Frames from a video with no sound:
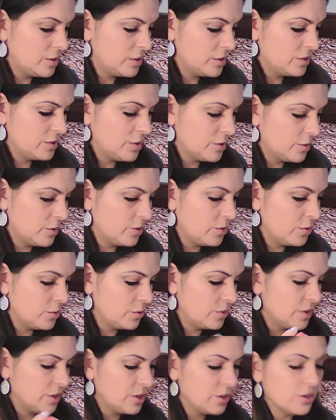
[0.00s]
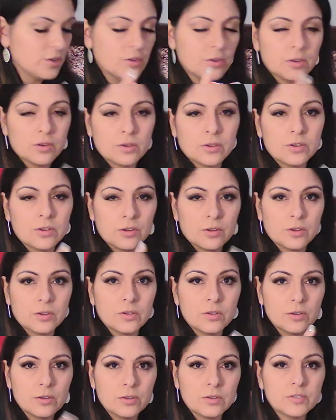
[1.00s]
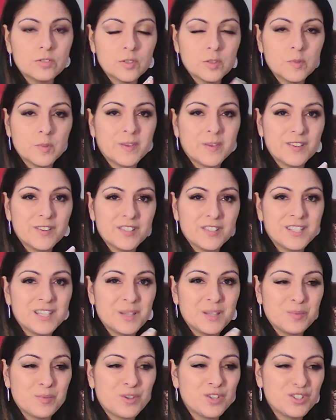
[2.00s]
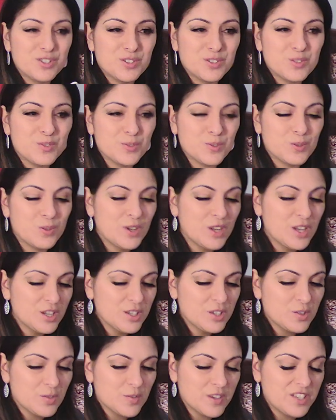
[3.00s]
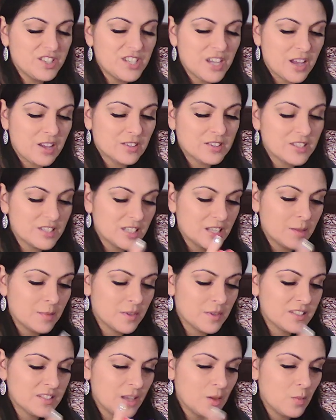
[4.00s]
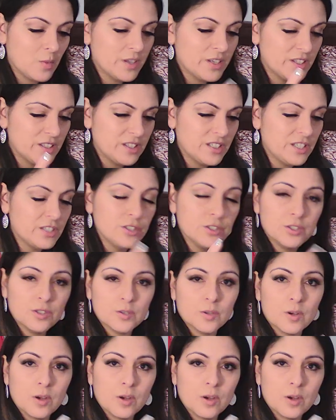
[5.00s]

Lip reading: So your spirit team wants you to reach out to them because they want to teach you